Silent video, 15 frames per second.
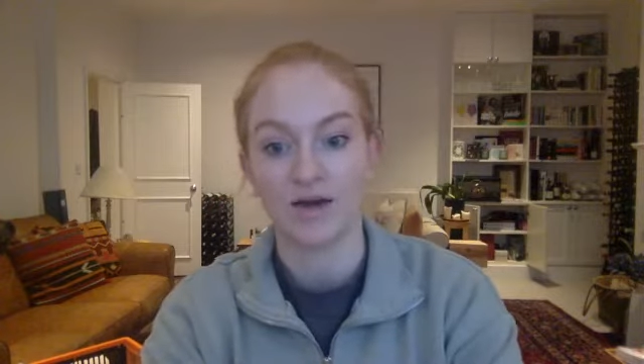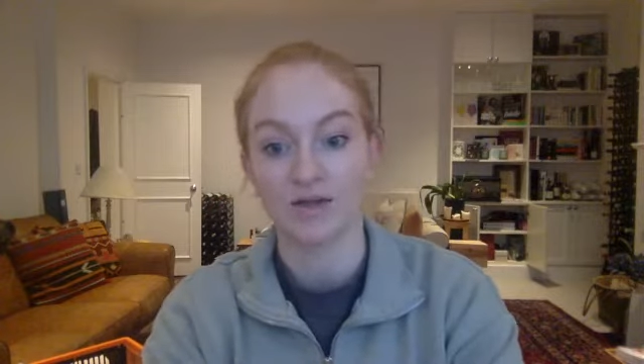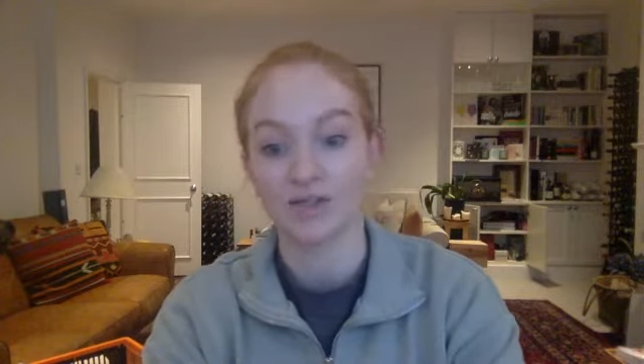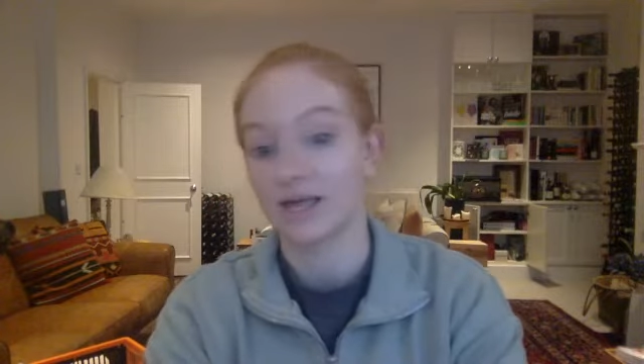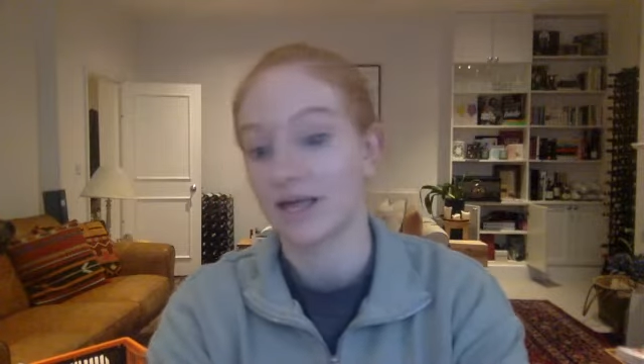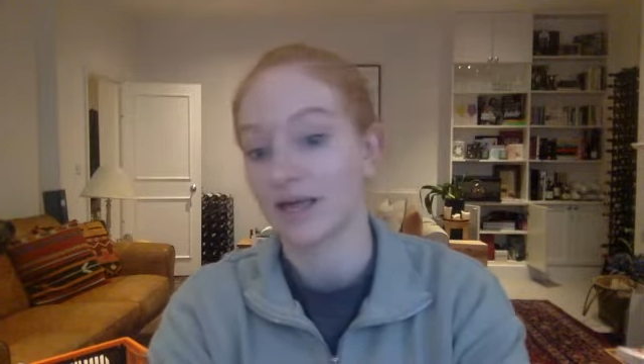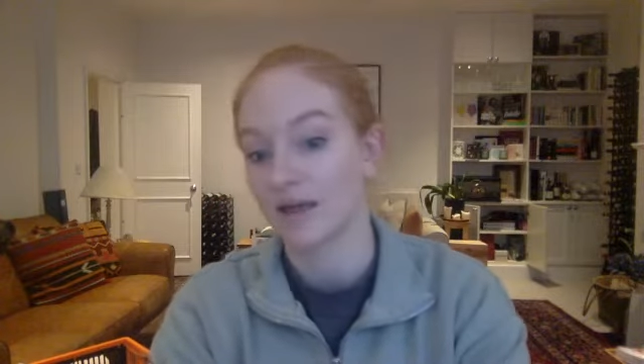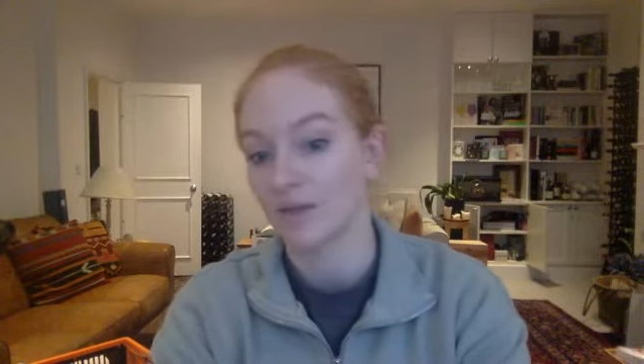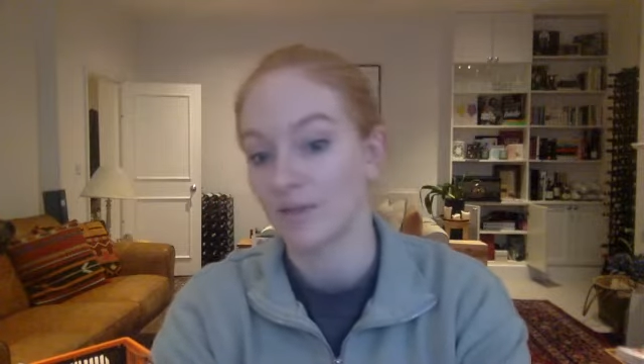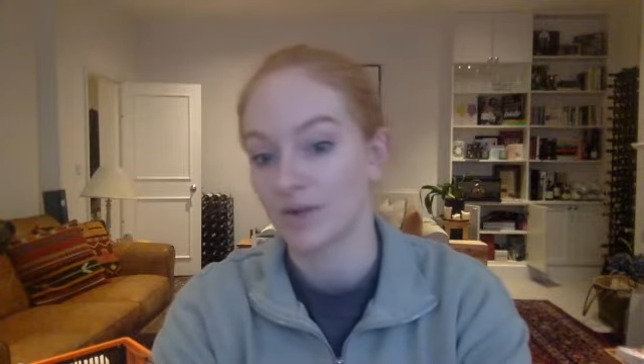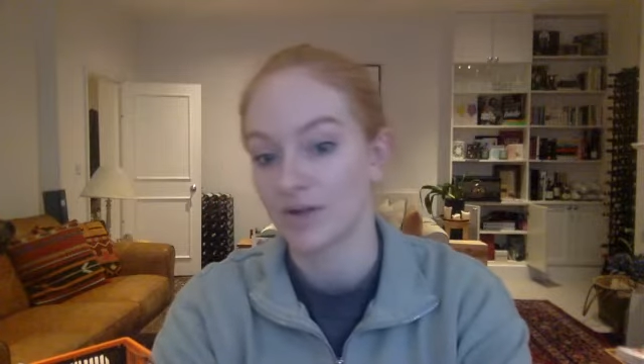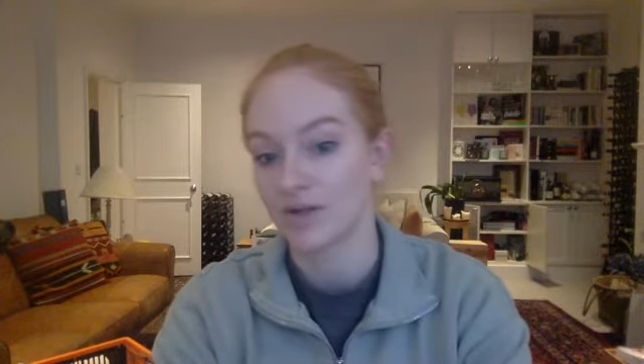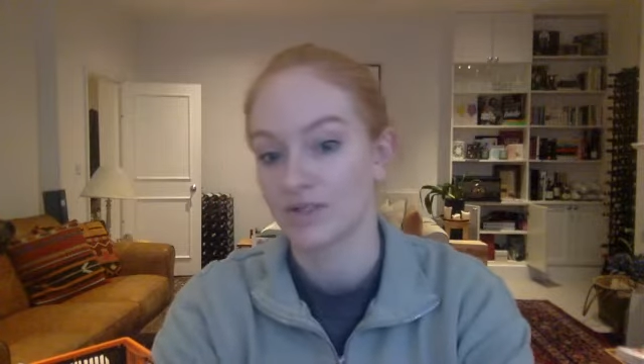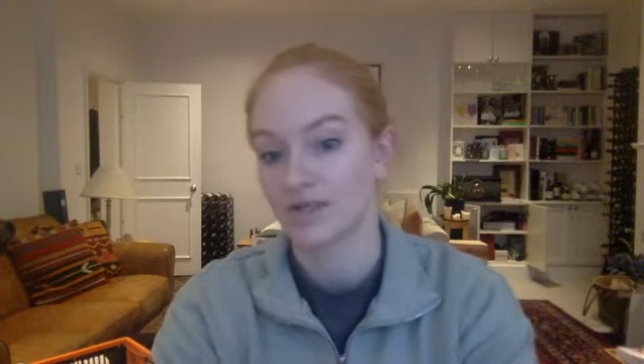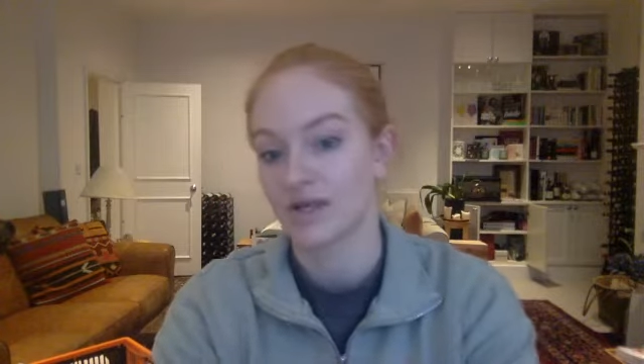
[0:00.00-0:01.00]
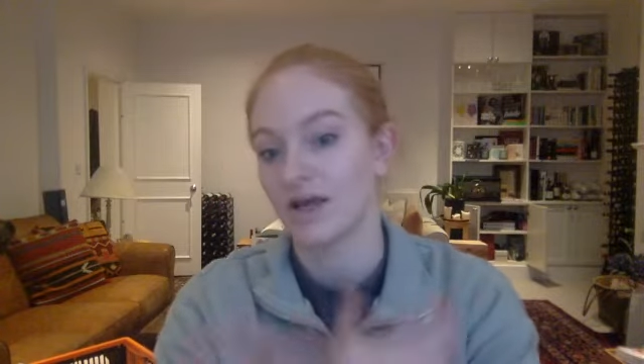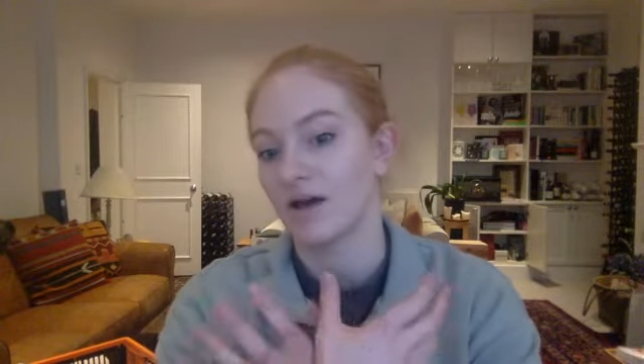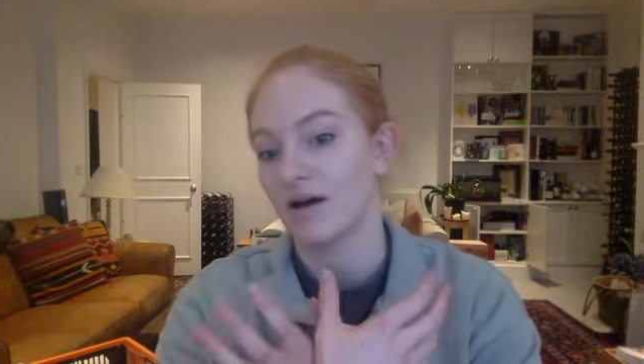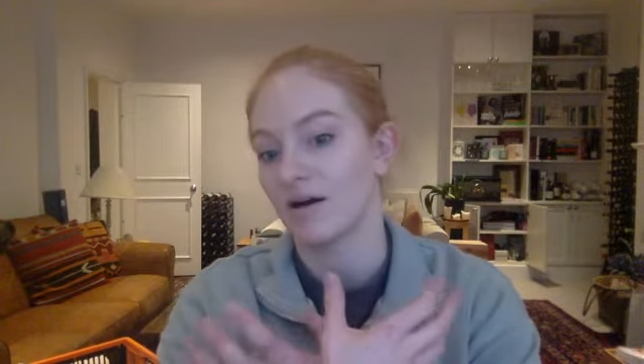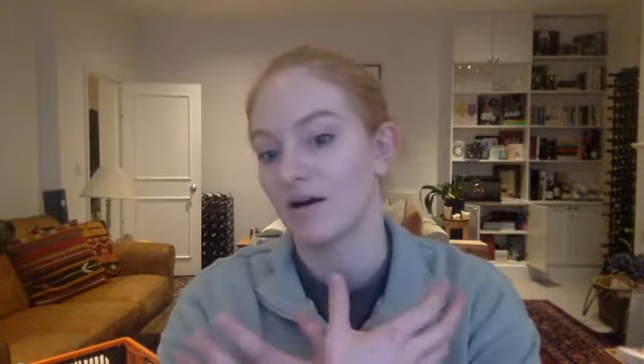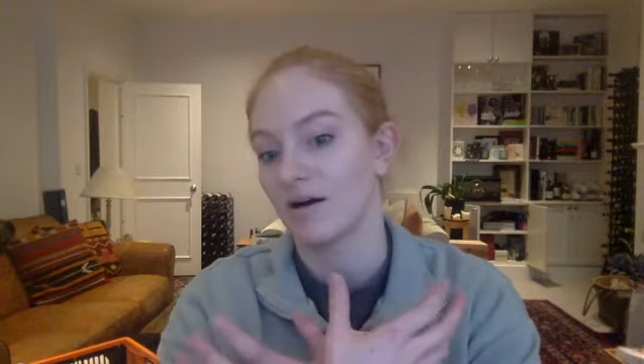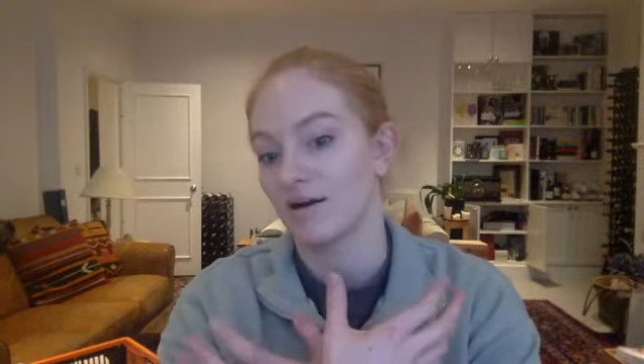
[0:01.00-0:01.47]
are taking, because they
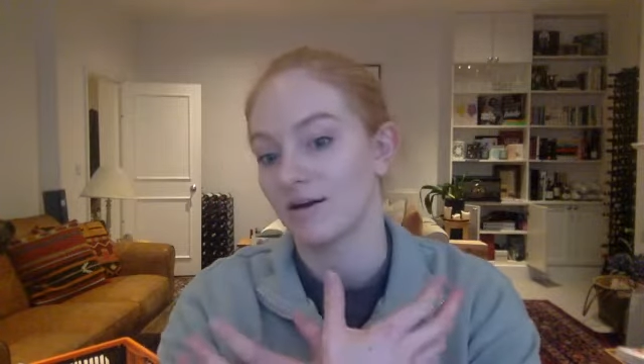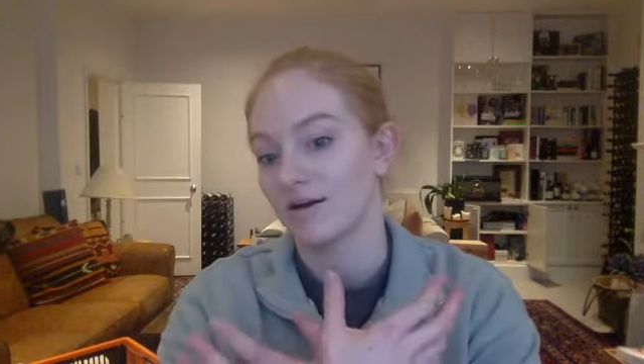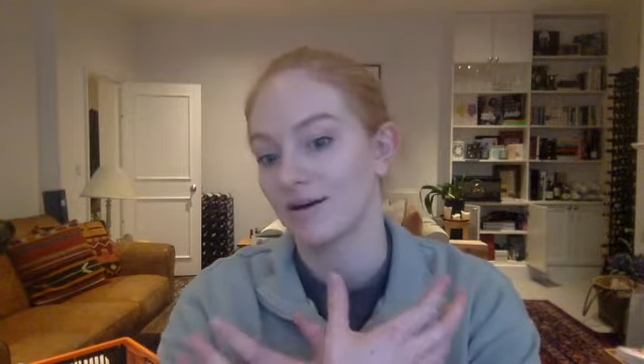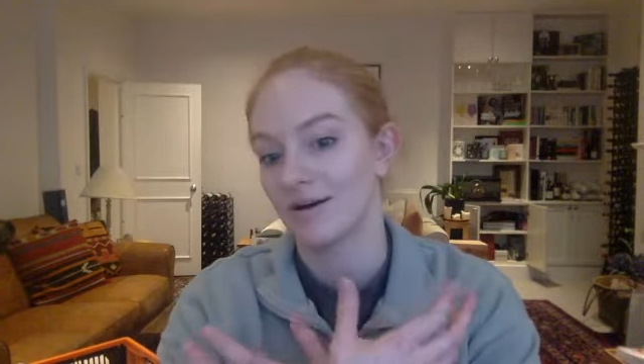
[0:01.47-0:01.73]
are